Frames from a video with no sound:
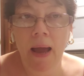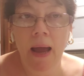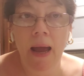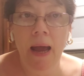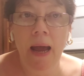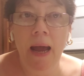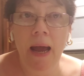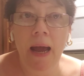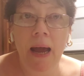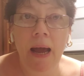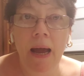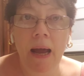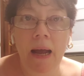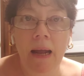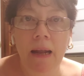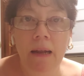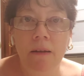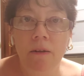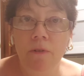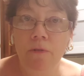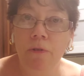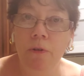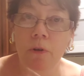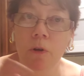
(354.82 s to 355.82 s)

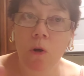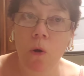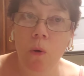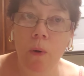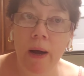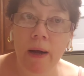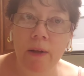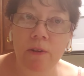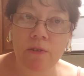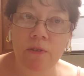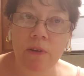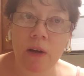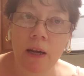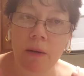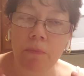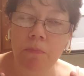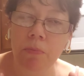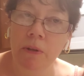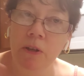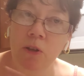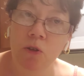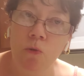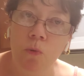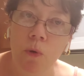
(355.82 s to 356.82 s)
And if you go outside,
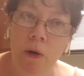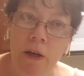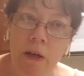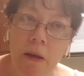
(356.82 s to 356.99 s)
please wear